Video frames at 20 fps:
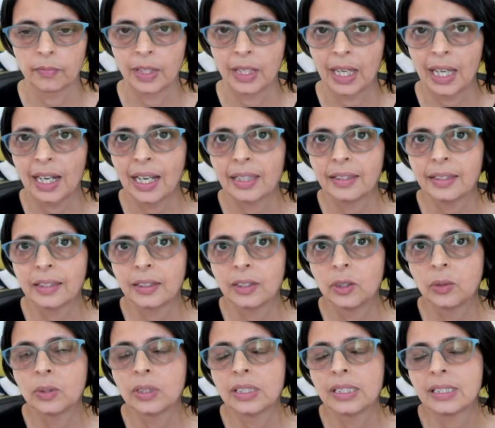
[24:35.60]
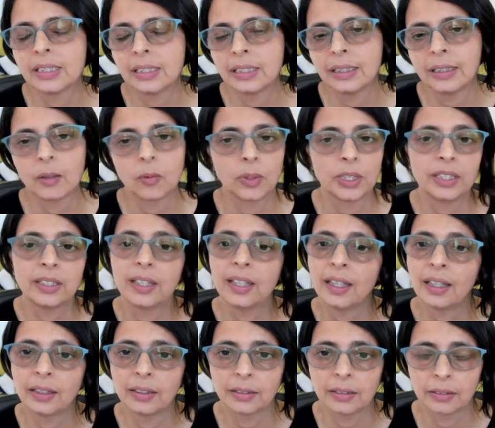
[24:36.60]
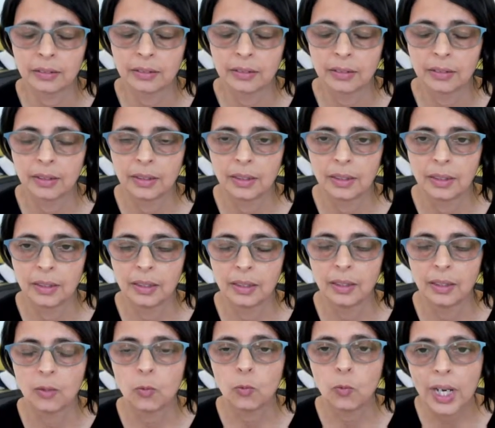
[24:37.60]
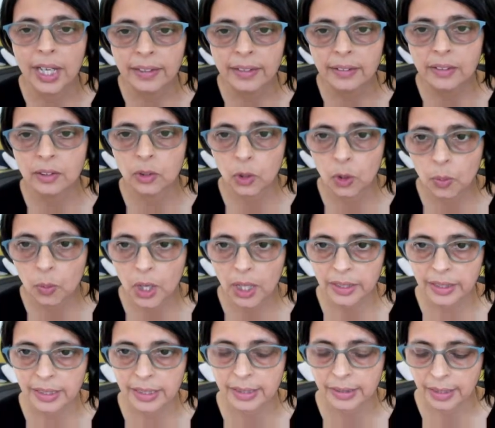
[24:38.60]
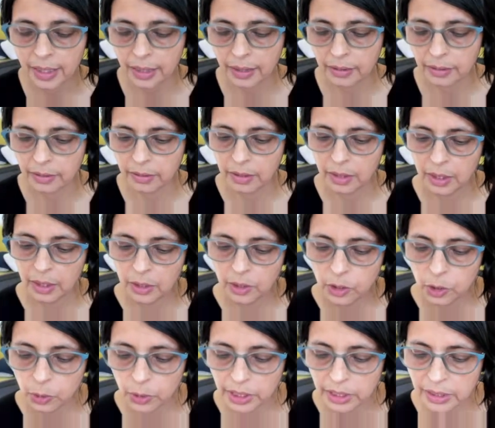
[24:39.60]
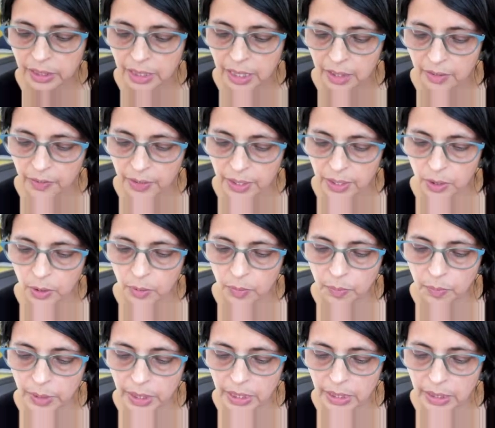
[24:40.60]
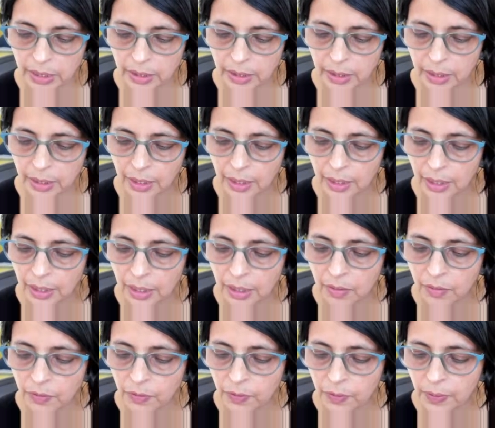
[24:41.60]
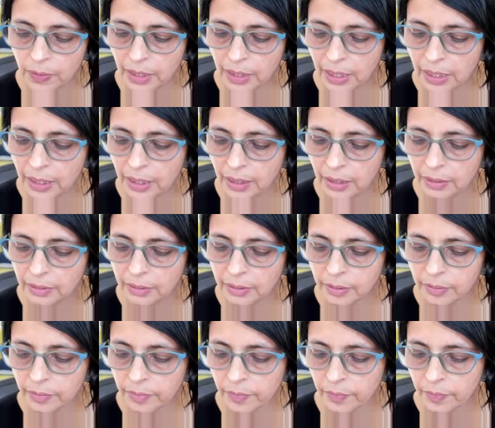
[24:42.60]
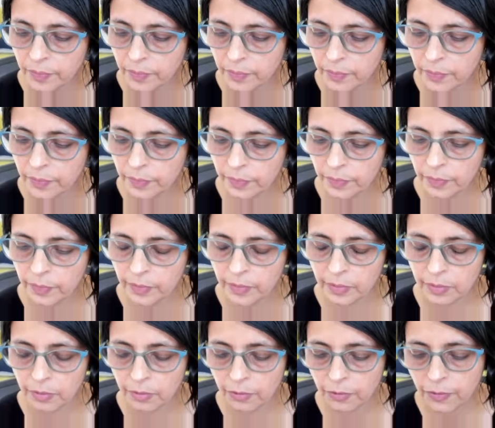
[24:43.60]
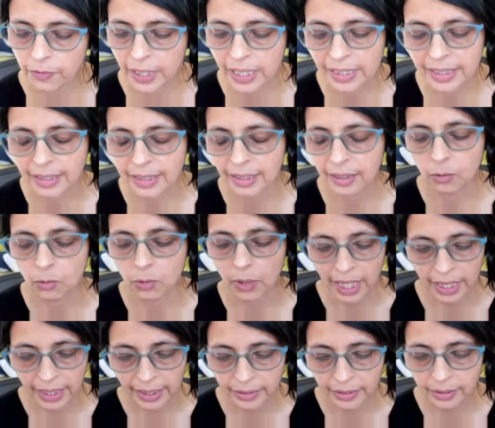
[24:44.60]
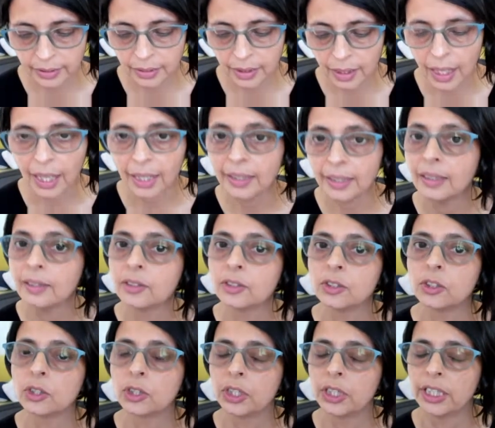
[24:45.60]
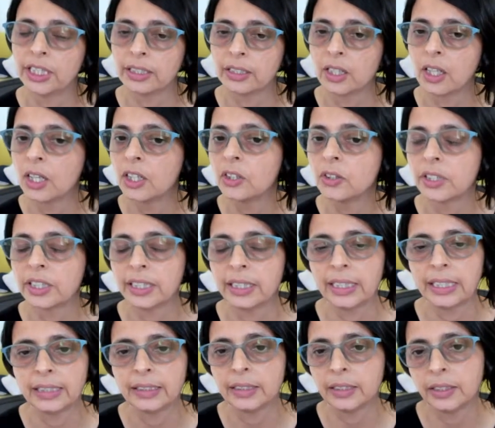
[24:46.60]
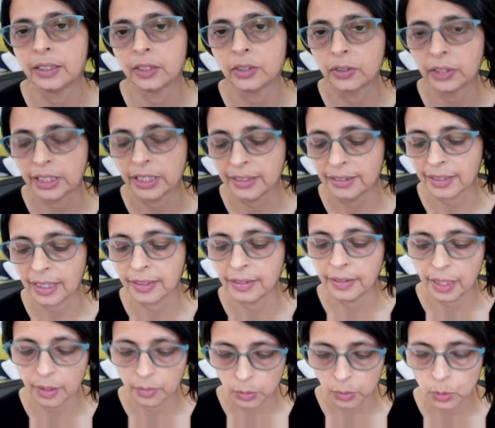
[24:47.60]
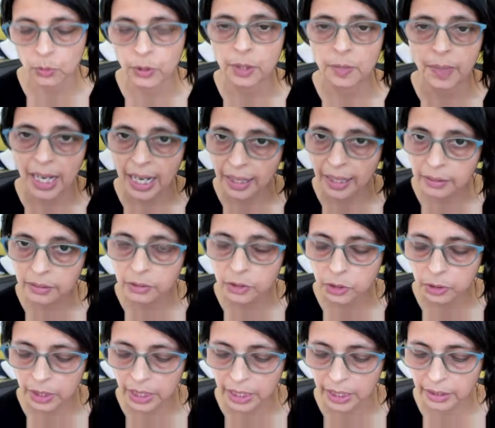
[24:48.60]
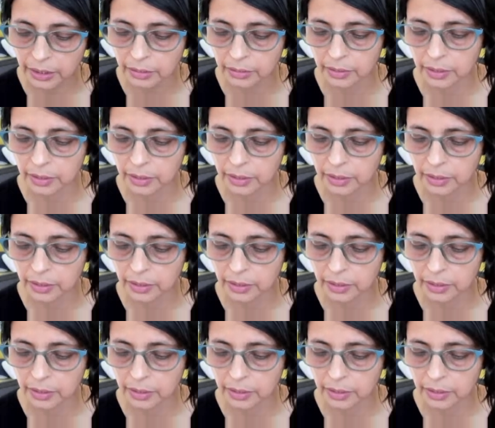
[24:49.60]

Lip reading: And I think you can see that we can't. When the robot is done doing DFS on B, if it is facing right, I need to turn it 180 degrees and then move it back to A.